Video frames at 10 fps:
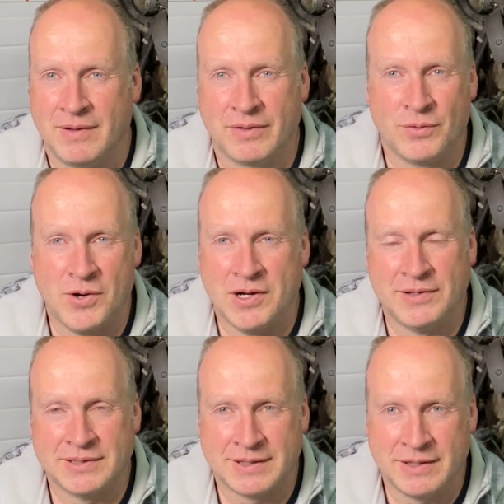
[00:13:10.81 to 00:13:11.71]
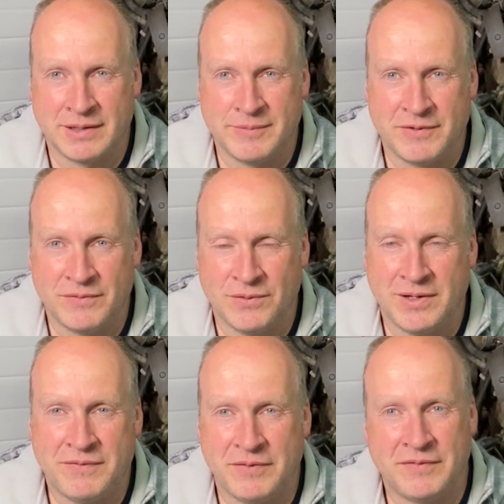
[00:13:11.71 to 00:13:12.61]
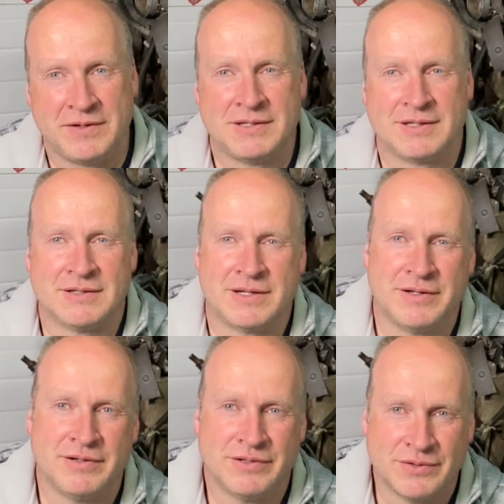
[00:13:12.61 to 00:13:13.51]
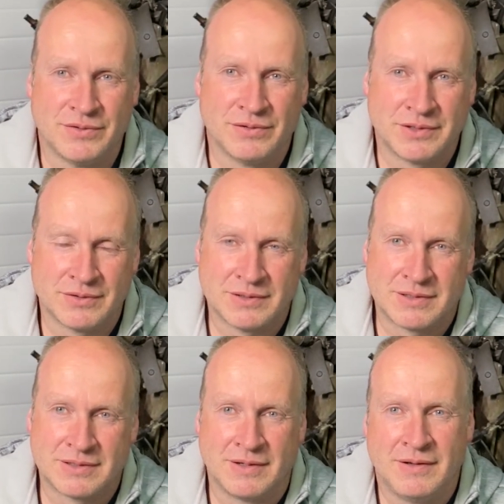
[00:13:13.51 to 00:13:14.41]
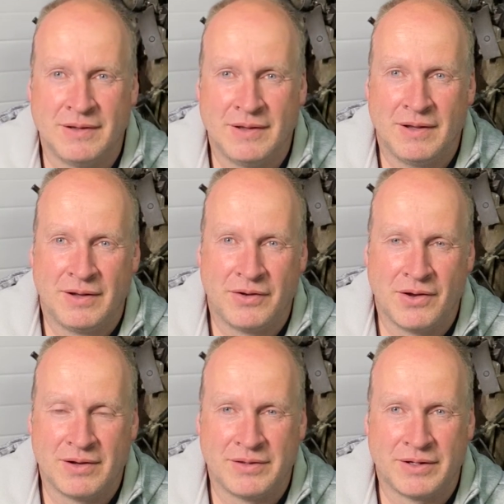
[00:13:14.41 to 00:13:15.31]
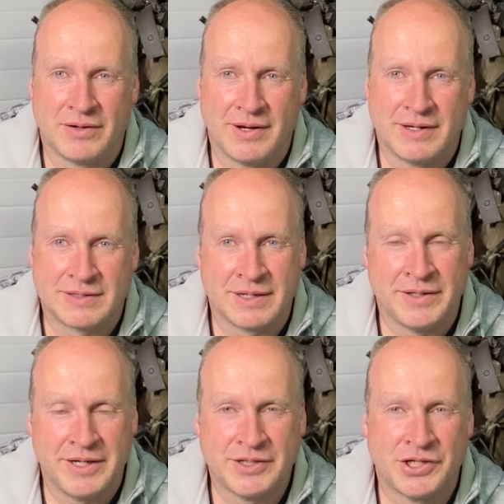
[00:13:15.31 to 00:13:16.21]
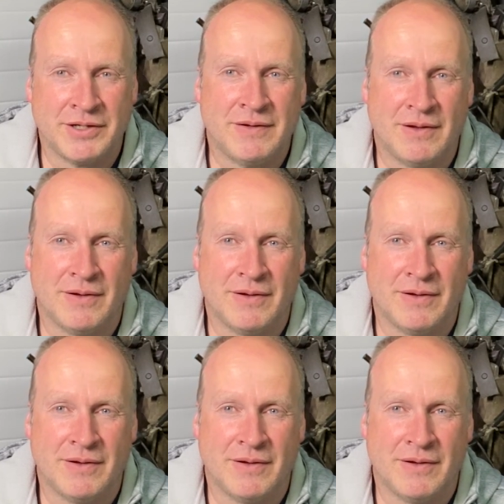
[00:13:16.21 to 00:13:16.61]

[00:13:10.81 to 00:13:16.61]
the wiring is getting to be 40, 50, 60 years old, so it's not in the greatest condition.